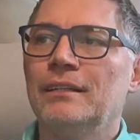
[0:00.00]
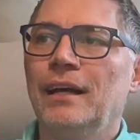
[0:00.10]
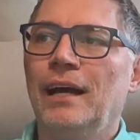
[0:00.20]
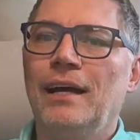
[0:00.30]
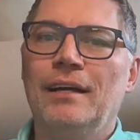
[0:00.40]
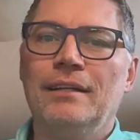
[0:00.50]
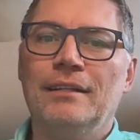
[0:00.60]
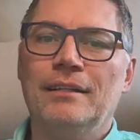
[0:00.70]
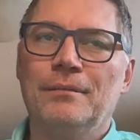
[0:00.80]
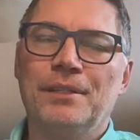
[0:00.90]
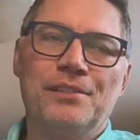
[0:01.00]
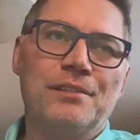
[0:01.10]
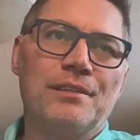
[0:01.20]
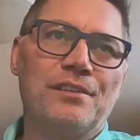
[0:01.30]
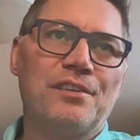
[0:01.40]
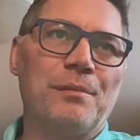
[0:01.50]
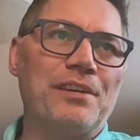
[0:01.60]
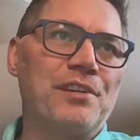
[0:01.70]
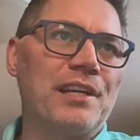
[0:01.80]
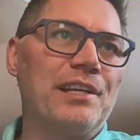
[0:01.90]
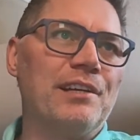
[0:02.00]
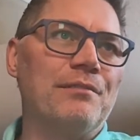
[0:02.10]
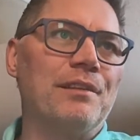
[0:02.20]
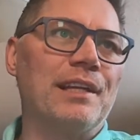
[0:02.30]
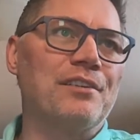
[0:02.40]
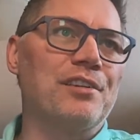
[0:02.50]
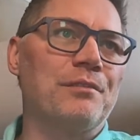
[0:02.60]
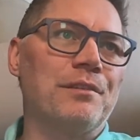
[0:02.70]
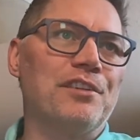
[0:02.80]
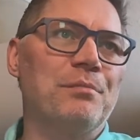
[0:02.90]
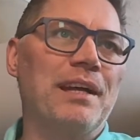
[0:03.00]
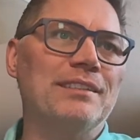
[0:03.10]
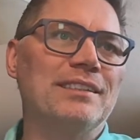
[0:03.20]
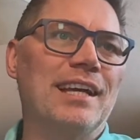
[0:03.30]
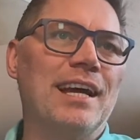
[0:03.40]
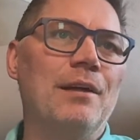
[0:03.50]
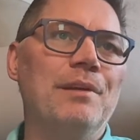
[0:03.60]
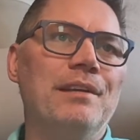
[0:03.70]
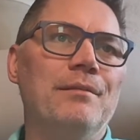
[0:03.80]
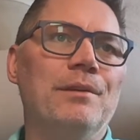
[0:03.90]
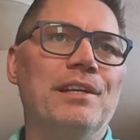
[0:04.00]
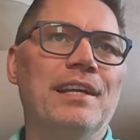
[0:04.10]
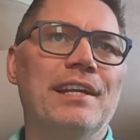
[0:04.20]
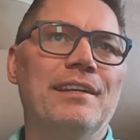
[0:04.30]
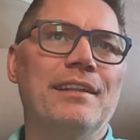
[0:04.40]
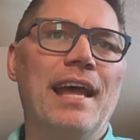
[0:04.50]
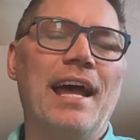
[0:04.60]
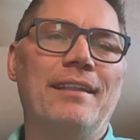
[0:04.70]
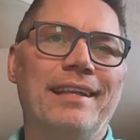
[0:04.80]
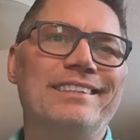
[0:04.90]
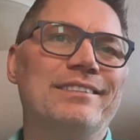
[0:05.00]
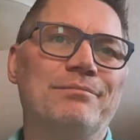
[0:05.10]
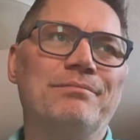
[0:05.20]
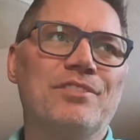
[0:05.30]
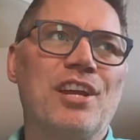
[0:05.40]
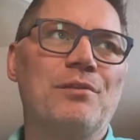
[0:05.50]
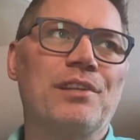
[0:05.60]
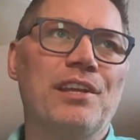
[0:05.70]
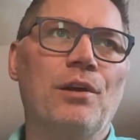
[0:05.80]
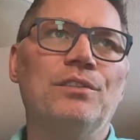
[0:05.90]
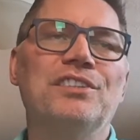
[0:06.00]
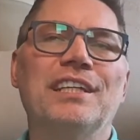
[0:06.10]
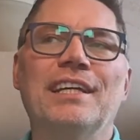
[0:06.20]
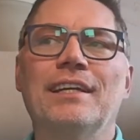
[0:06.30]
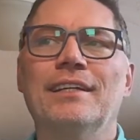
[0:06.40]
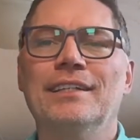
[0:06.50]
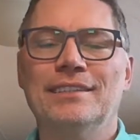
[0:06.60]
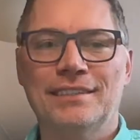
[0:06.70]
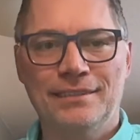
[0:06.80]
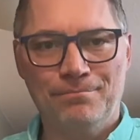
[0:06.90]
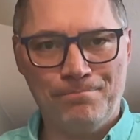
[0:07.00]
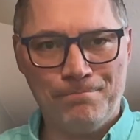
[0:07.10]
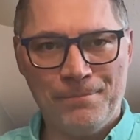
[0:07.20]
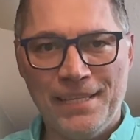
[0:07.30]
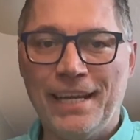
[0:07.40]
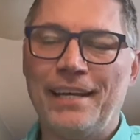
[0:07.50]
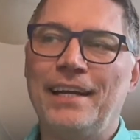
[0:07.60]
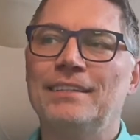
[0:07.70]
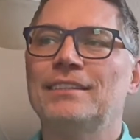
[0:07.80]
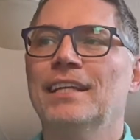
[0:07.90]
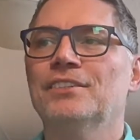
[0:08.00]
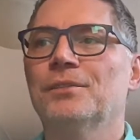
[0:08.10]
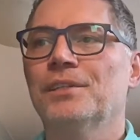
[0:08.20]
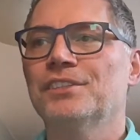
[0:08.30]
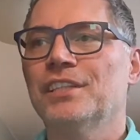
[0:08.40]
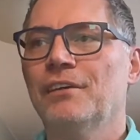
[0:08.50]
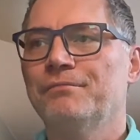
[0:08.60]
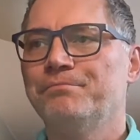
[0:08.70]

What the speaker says: There's a metric in here for like server response time. And when you get into that, that's generally hosting, it's DNS, that sort of stuff.